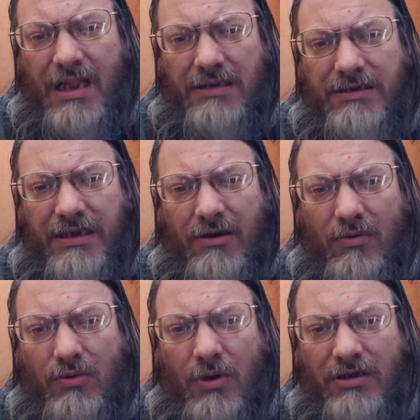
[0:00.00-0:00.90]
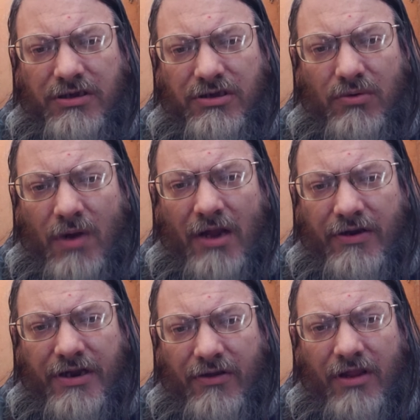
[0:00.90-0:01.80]
let's see here, who else is
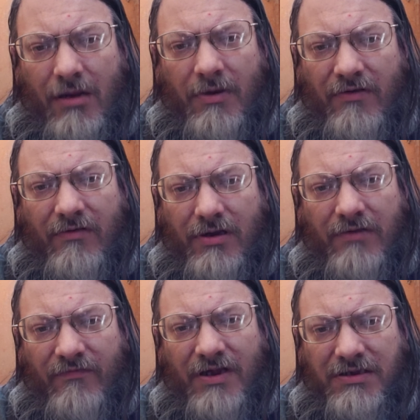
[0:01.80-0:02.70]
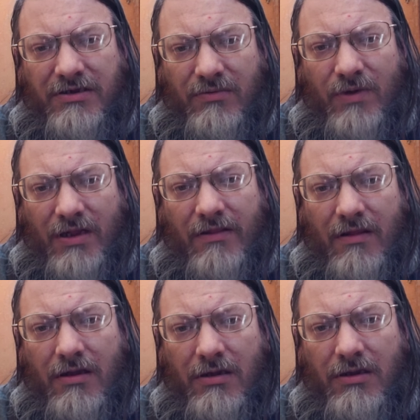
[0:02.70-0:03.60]
around here that I'm invested with?
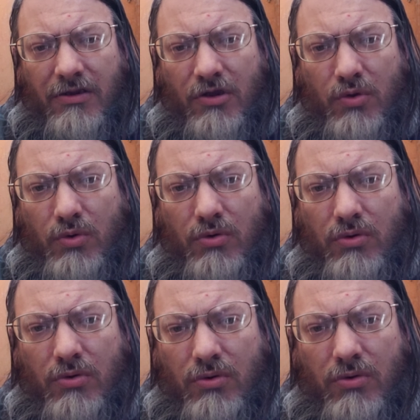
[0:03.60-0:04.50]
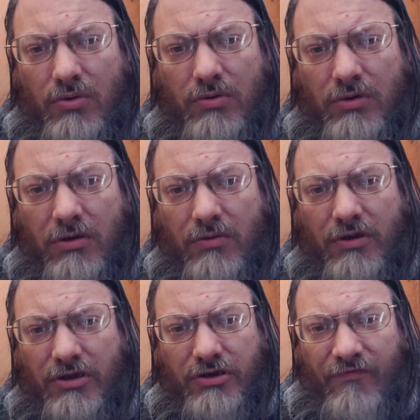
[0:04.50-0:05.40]
the Ghoul, no,
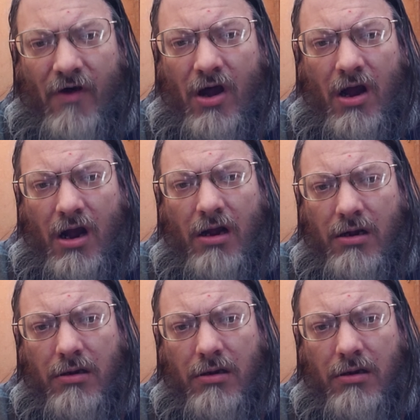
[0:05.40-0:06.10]
the Jaffa.